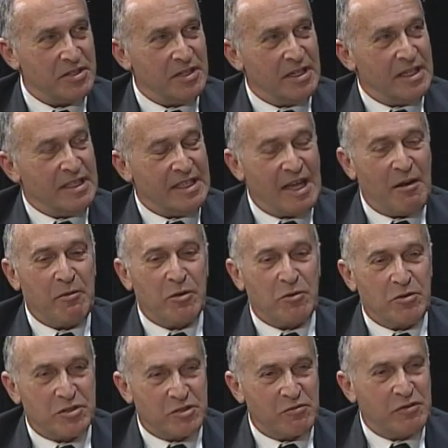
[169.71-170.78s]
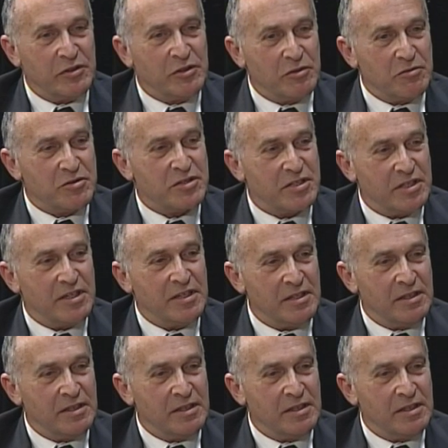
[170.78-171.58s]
Yeah. That would also reduce the